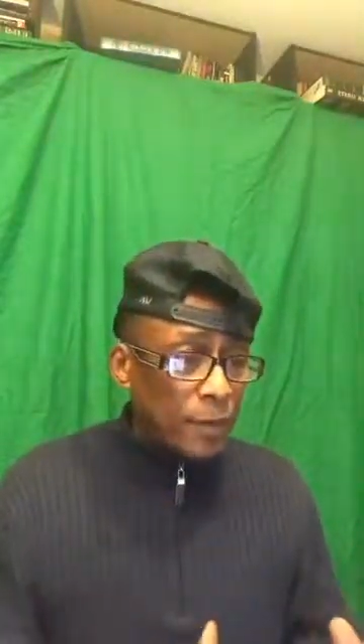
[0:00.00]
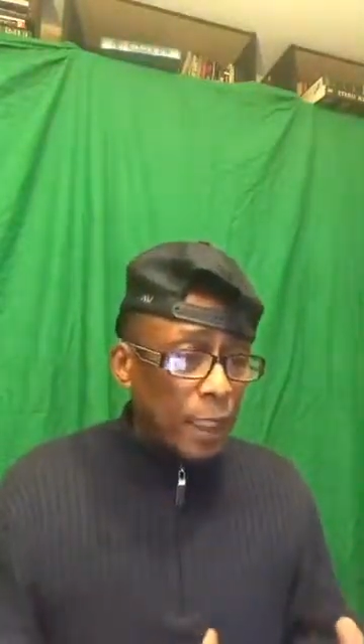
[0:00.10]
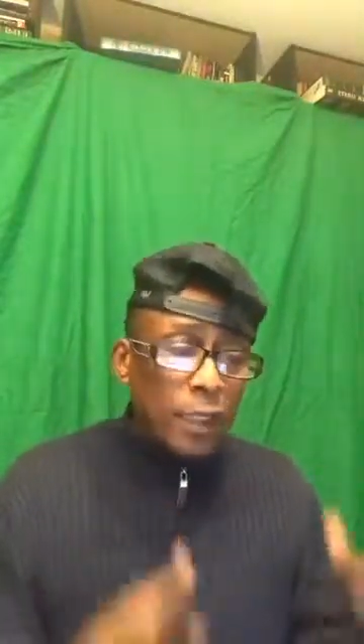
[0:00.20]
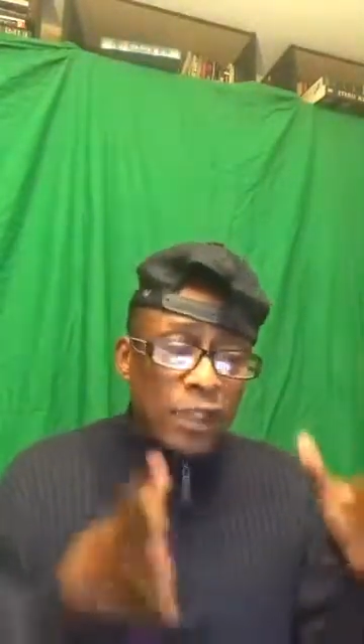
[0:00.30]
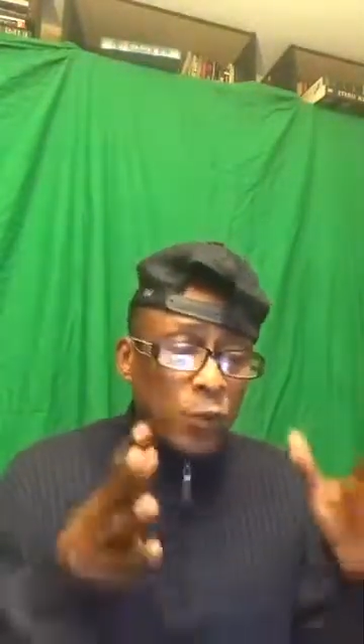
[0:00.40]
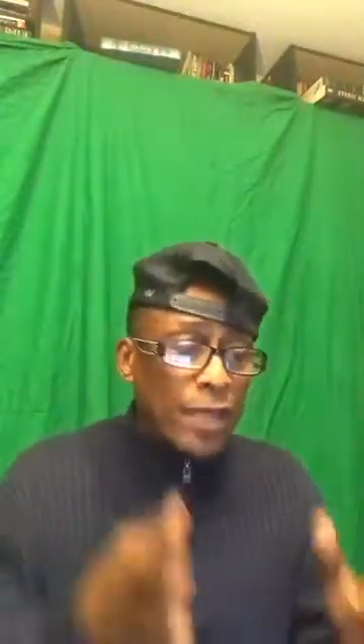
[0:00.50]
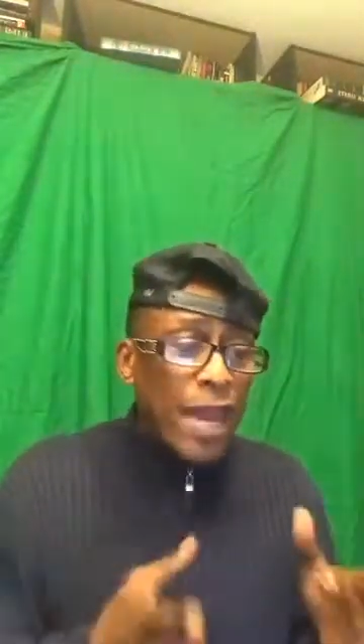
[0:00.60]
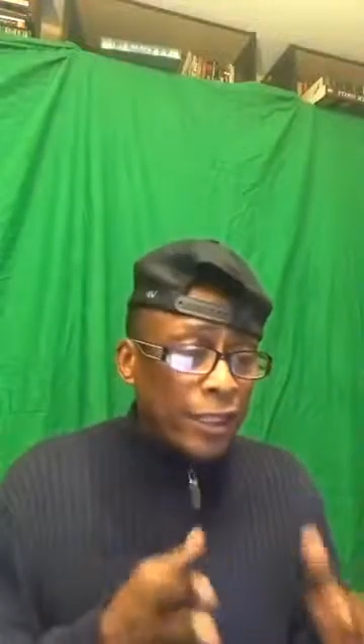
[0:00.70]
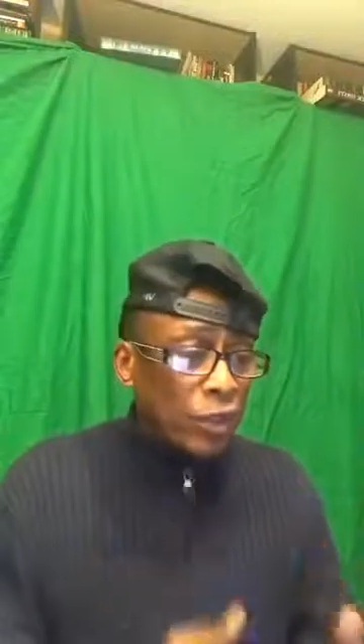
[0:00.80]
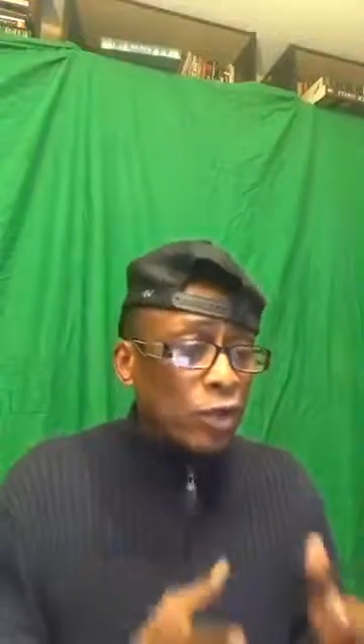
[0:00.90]
At least we
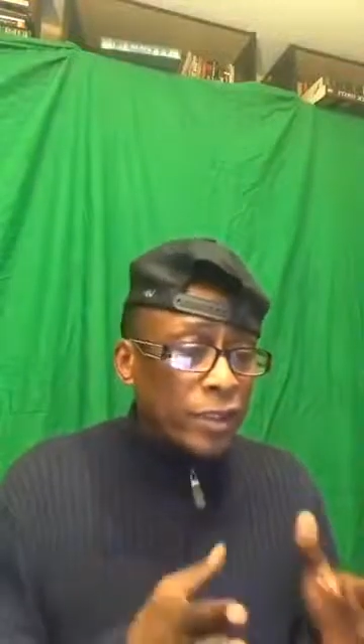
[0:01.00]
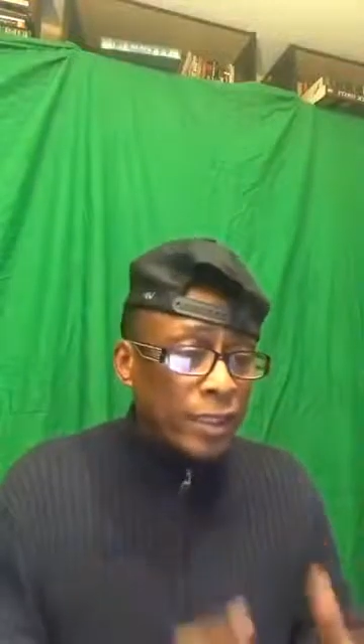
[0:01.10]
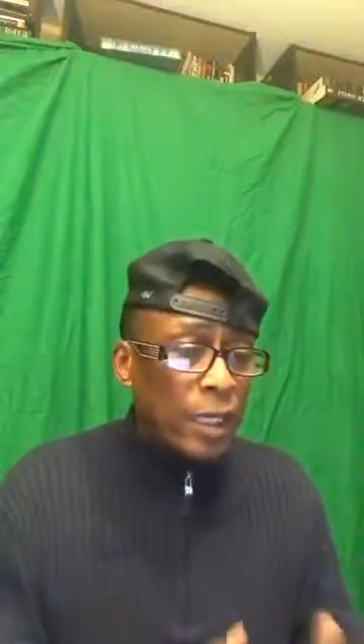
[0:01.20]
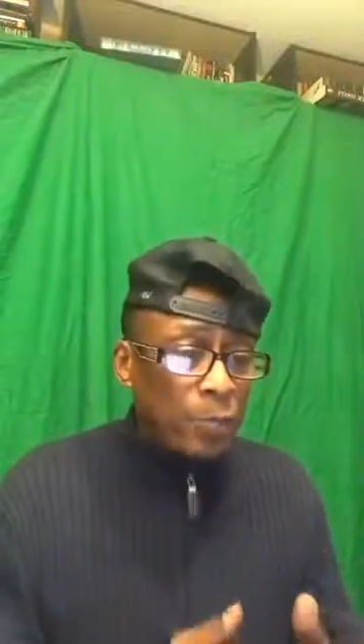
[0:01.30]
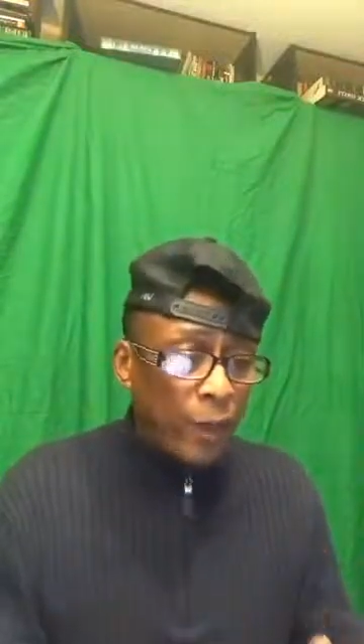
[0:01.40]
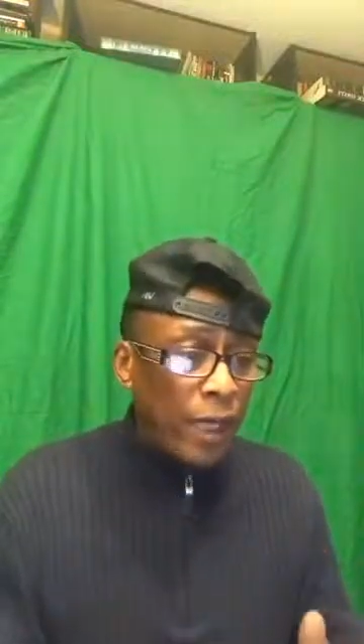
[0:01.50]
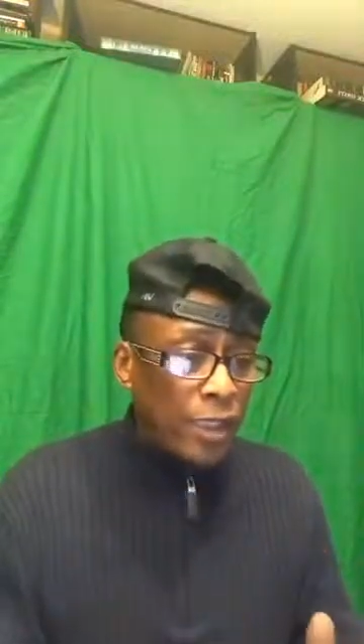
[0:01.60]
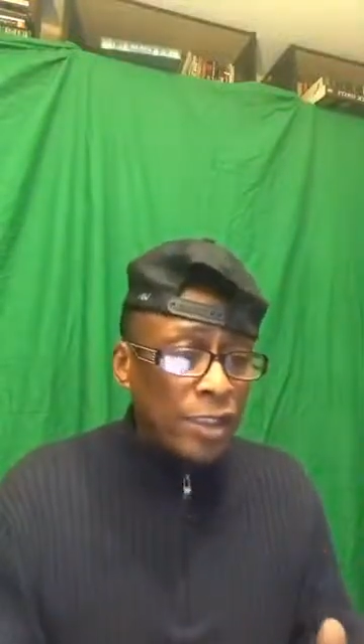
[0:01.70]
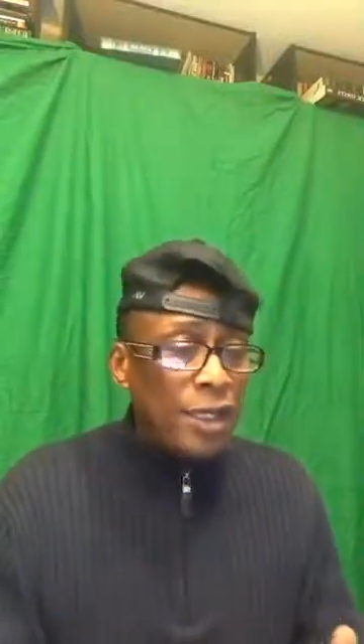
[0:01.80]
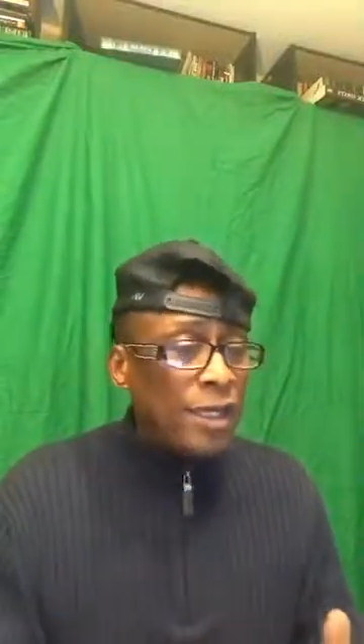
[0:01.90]
got to get on the same
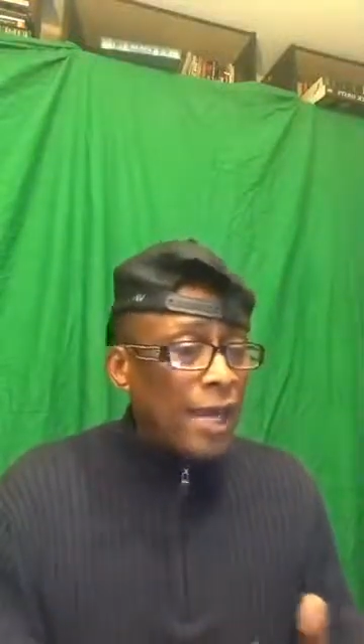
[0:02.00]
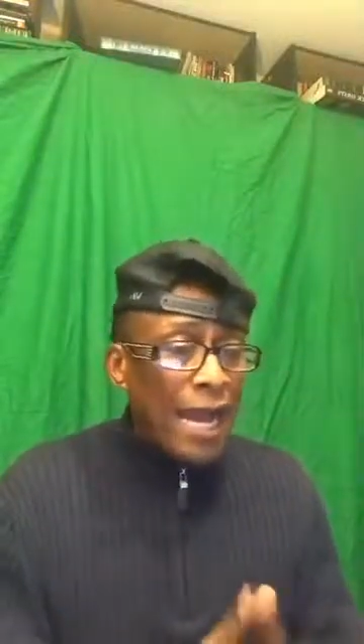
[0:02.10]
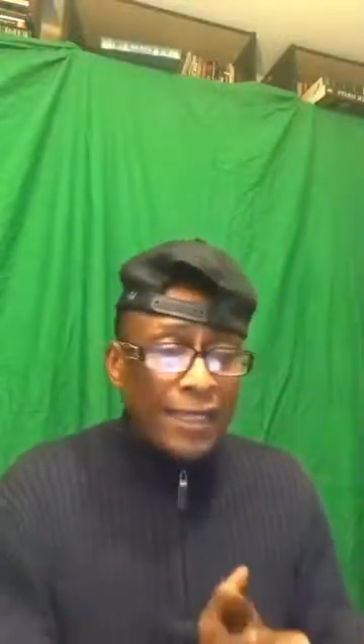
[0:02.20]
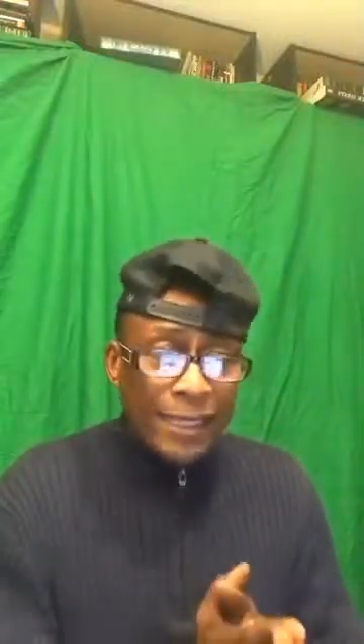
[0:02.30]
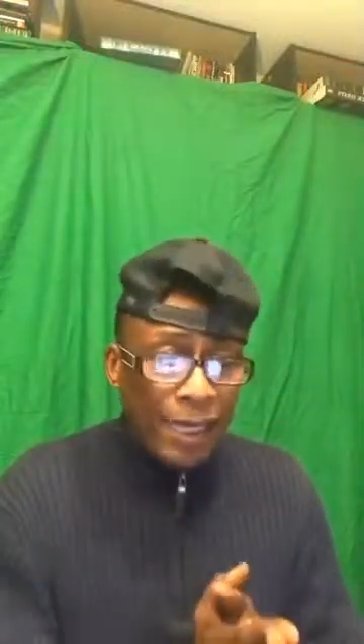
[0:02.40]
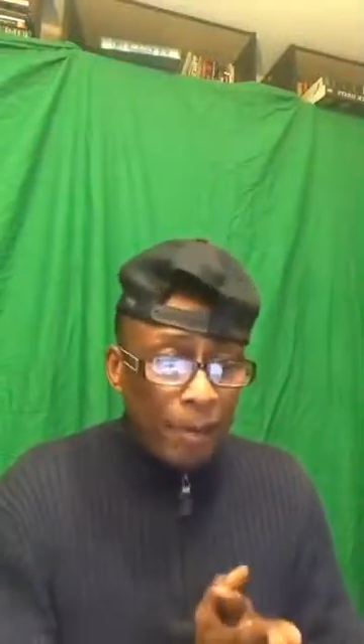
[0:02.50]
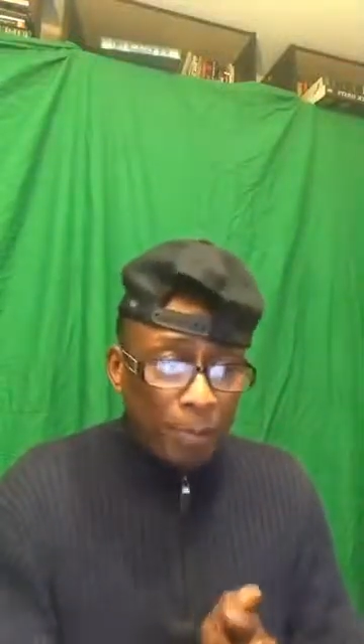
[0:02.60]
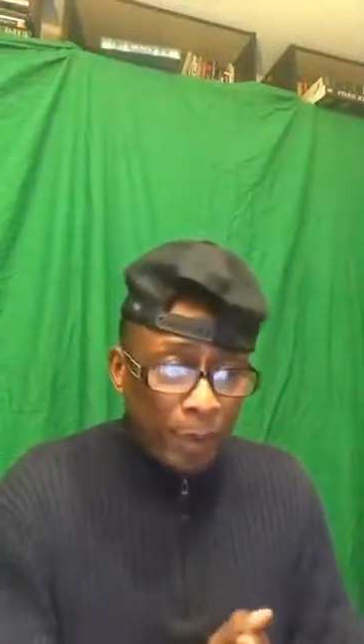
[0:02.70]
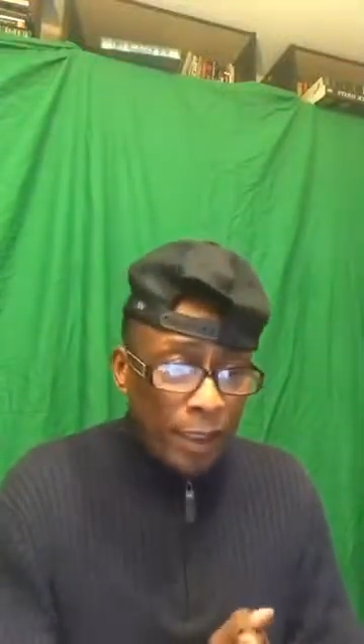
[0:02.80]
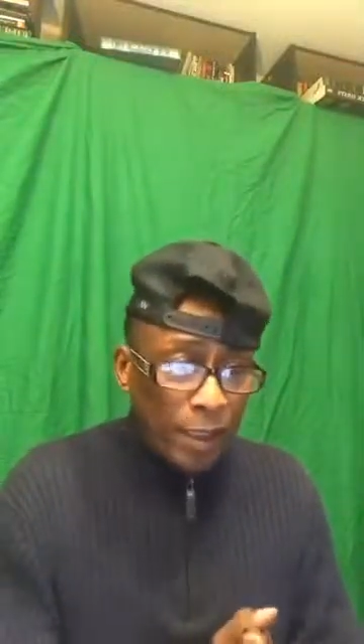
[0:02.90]
page. I
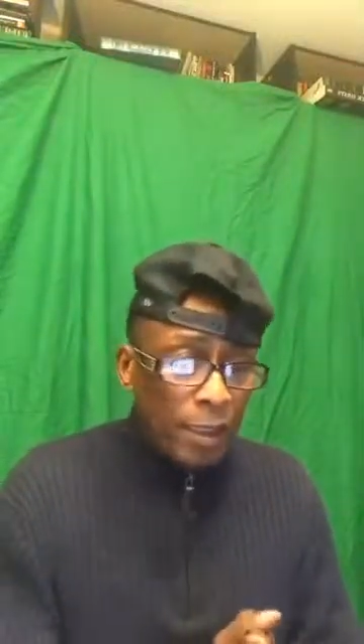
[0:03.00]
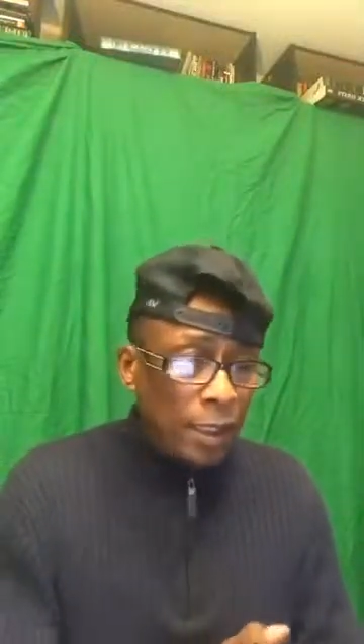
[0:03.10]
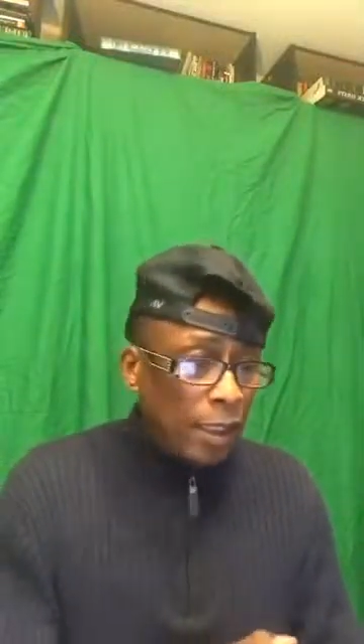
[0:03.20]
can't be